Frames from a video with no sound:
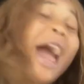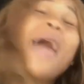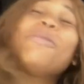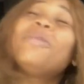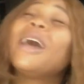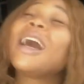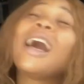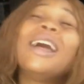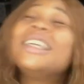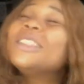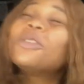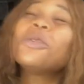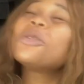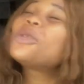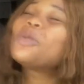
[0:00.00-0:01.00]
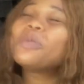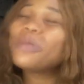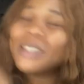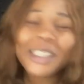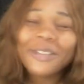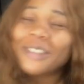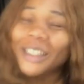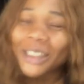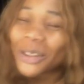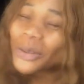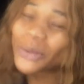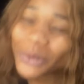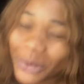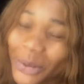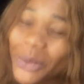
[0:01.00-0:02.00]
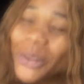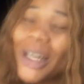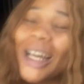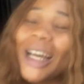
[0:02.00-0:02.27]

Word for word: I don't want to believe that they don't know.